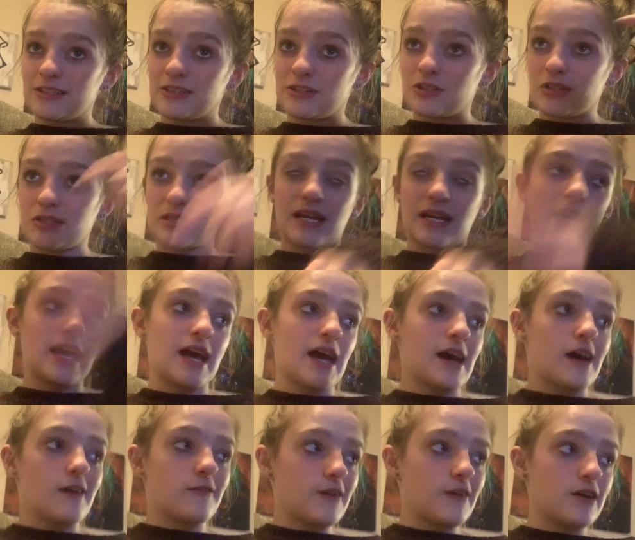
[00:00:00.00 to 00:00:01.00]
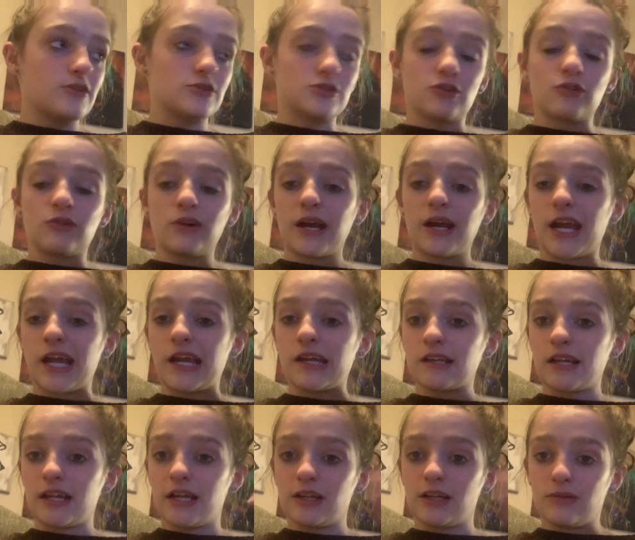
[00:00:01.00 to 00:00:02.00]
just like, hey, I found you, great,
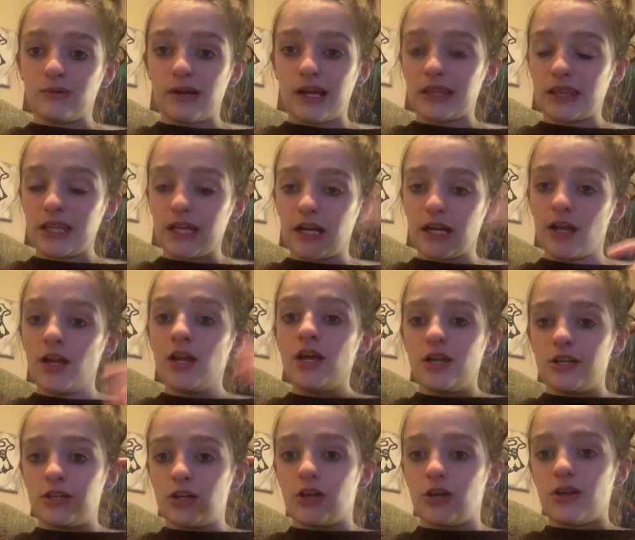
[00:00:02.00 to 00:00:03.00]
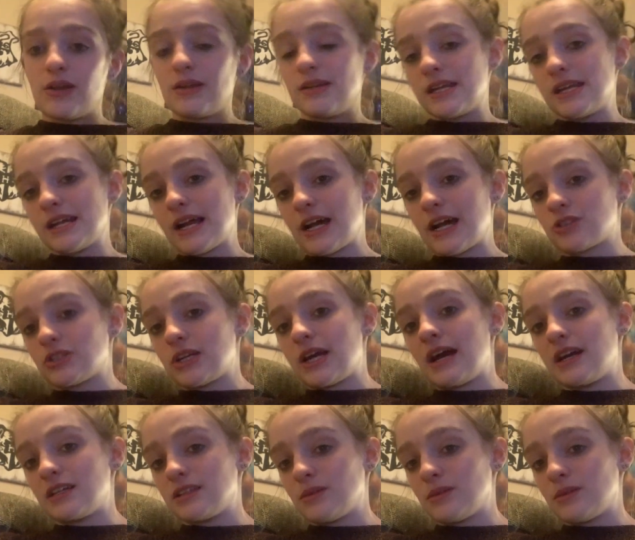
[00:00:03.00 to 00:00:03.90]
and you're right there. No, you need to actually